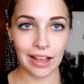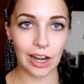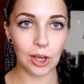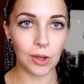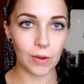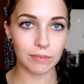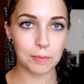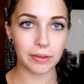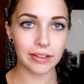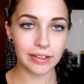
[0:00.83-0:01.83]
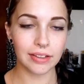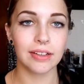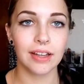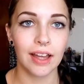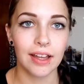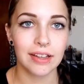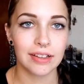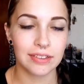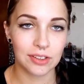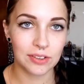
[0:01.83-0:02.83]
Hello everybody.
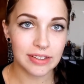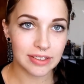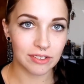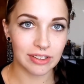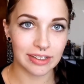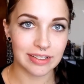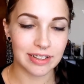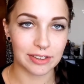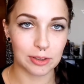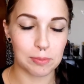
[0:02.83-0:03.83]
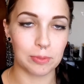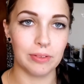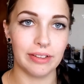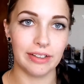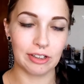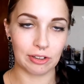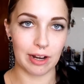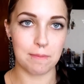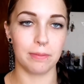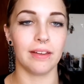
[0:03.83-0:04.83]
Excuse the really terribly
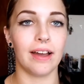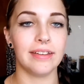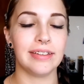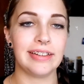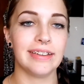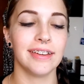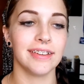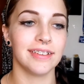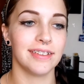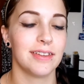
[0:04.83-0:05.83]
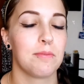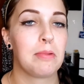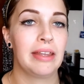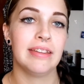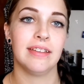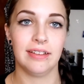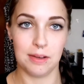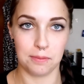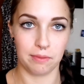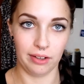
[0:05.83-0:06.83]
crap lighting. It is pissing
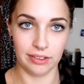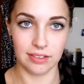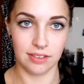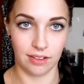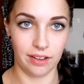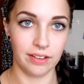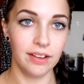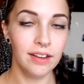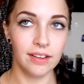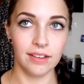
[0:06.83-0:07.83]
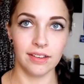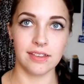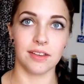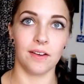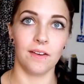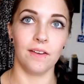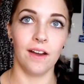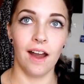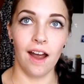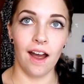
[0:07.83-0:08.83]
down with rain outside, so
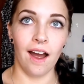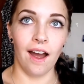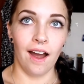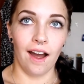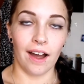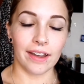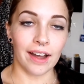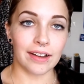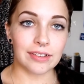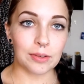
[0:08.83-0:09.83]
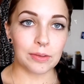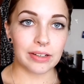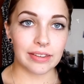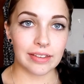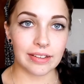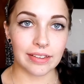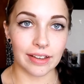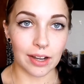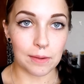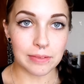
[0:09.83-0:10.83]
I can't do anything
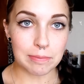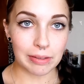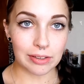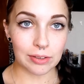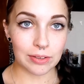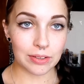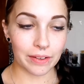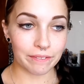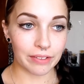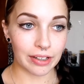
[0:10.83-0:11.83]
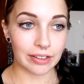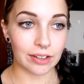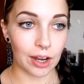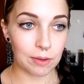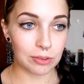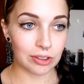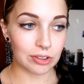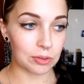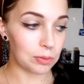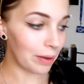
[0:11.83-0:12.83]
like I was meant to, so I figured I would
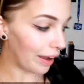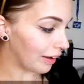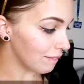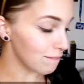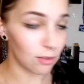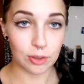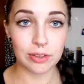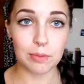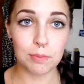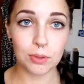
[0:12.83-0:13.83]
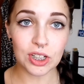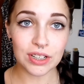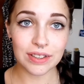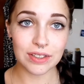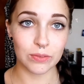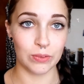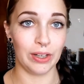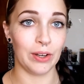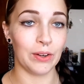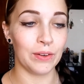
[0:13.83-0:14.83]
do a first impressions
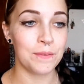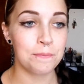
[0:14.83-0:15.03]
video.